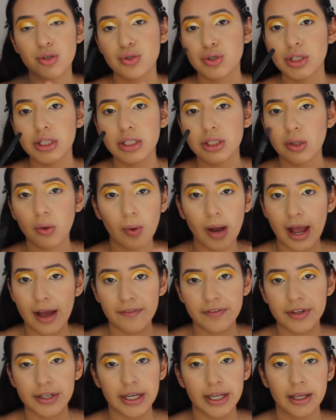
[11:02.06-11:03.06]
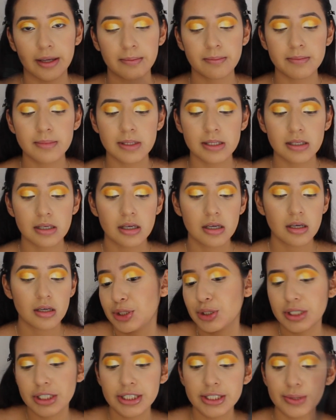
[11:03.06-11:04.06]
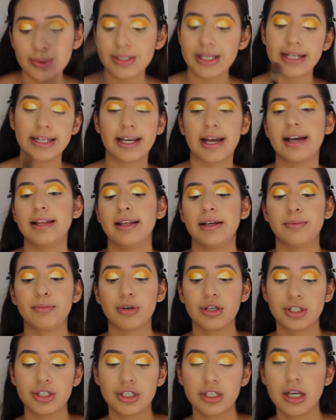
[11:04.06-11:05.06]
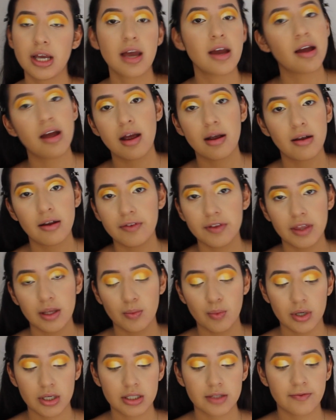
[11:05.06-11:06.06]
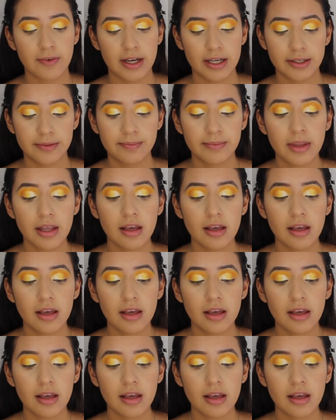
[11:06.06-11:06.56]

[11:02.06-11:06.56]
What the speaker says: usually don't have the names. You could use any highlight brush. Everything works fine.